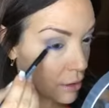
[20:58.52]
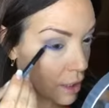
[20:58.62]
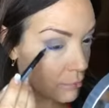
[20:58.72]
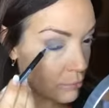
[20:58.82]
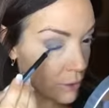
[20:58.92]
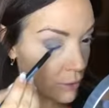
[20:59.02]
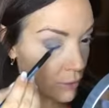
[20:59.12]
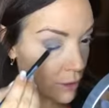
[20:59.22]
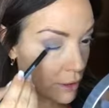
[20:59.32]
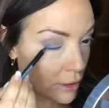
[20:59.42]
I really,
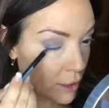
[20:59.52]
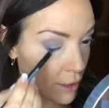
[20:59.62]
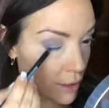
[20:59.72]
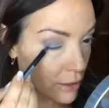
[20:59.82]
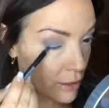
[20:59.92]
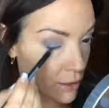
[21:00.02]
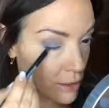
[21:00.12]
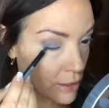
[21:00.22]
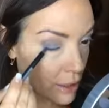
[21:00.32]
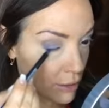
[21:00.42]
really like this
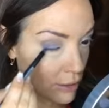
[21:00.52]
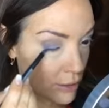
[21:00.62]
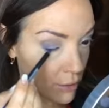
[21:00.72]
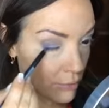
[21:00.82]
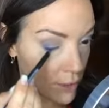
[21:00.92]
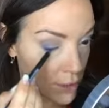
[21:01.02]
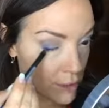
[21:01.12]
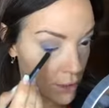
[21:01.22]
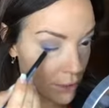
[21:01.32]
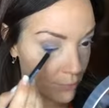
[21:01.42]
color. It was
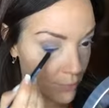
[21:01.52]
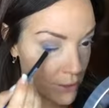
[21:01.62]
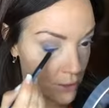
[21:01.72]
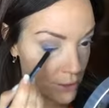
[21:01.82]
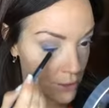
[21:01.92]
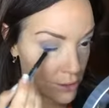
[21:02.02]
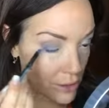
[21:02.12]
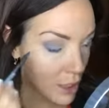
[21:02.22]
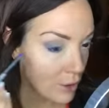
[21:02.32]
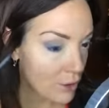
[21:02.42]
a limited edition
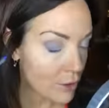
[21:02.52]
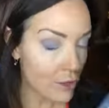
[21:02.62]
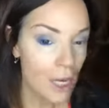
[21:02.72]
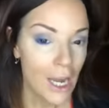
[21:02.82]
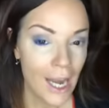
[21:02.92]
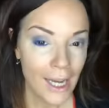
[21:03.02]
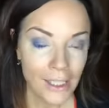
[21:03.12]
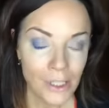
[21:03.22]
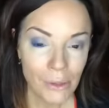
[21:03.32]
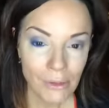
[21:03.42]
color. And I
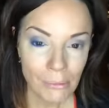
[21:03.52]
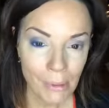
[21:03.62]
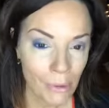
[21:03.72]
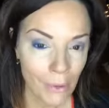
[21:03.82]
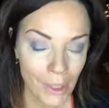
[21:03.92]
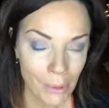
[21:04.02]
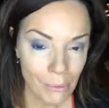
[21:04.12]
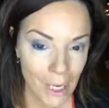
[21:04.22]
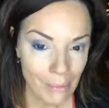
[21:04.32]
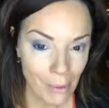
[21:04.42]
don't remember when they
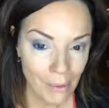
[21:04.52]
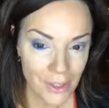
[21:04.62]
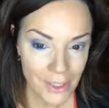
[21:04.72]
came out with this